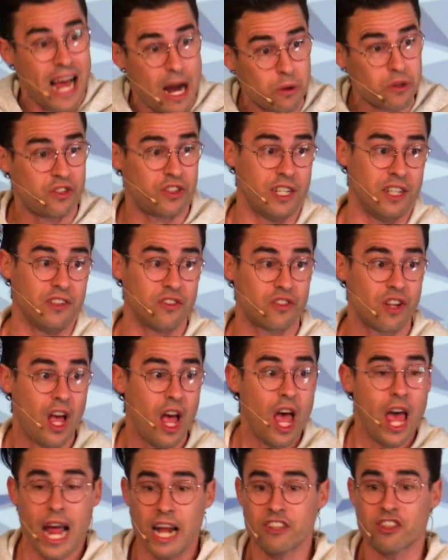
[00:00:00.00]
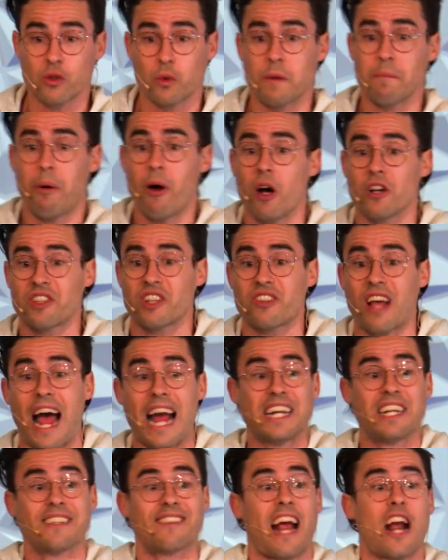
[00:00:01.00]
houses. And so when Paul says,
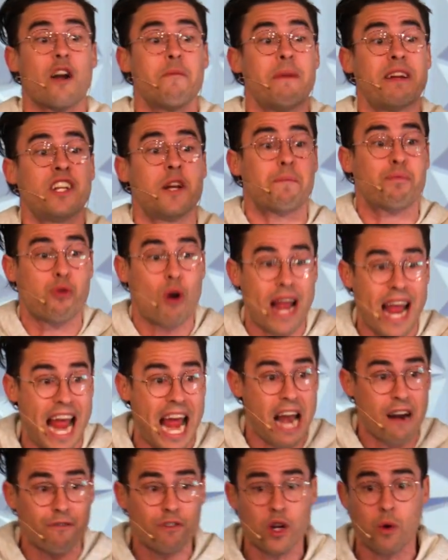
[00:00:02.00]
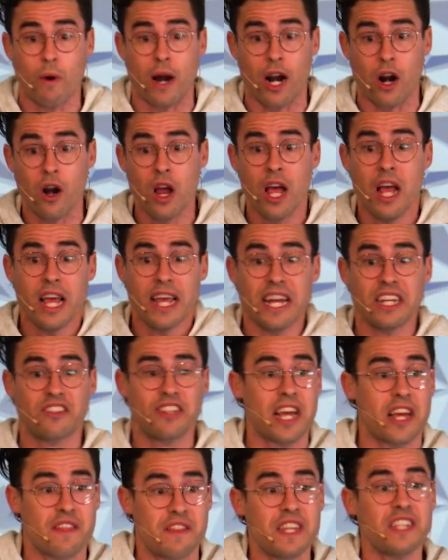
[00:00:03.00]
I desire men to pray everywhere, he's
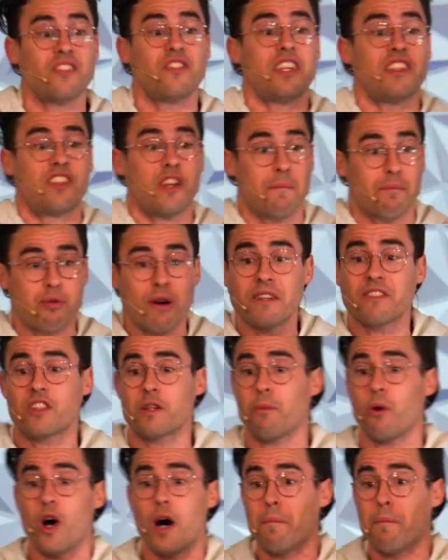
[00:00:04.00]
saying this is a principle